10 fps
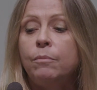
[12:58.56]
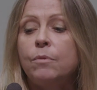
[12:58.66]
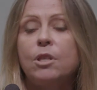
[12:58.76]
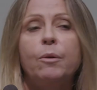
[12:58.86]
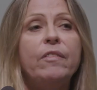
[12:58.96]

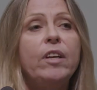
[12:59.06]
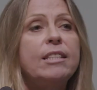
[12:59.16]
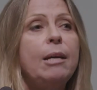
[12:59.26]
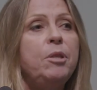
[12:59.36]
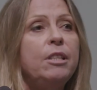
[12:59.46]
So we've
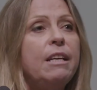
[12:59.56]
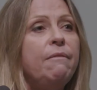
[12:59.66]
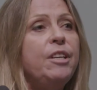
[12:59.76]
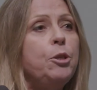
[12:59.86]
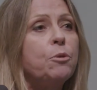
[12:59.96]
accepted that
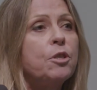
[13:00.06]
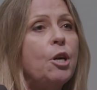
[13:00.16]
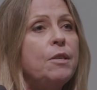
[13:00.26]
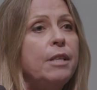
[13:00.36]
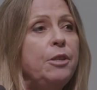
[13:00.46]
visual
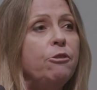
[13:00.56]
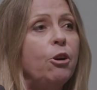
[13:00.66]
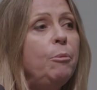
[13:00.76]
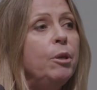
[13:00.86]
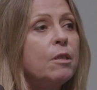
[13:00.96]
snow
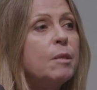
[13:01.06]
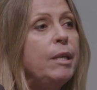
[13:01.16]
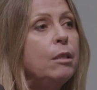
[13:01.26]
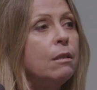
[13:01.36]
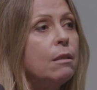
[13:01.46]
syndrome, and I'll
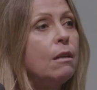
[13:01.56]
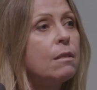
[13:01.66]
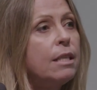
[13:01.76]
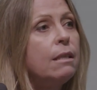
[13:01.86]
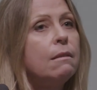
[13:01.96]
stick to
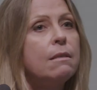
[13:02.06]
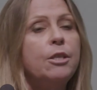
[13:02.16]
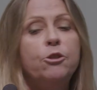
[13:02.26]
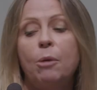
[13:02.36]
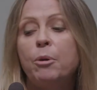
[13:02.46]
the
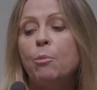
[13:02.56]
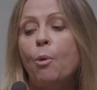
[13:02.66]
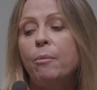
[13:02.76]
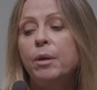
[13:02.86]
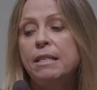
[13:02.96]
syndrome at the
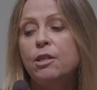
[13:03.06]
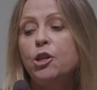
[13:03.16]
moment, is a